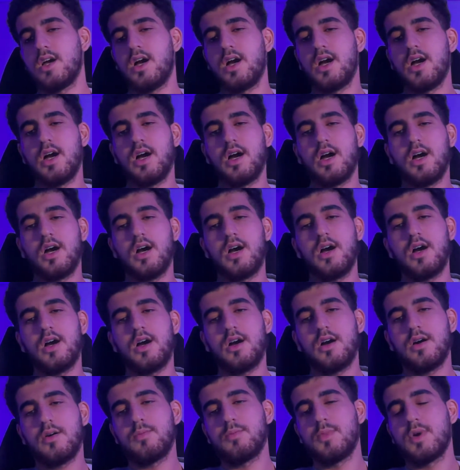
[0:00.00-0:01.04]

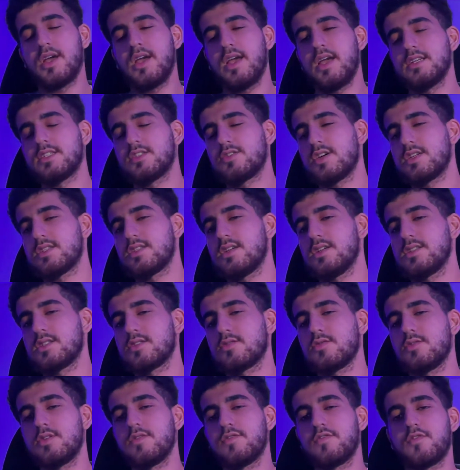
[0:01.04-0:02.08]
My age right now is
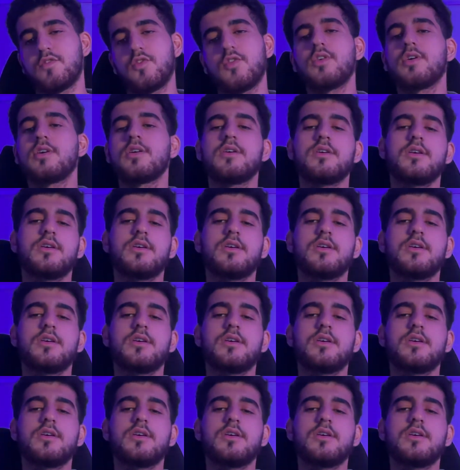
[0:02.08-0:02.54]
24.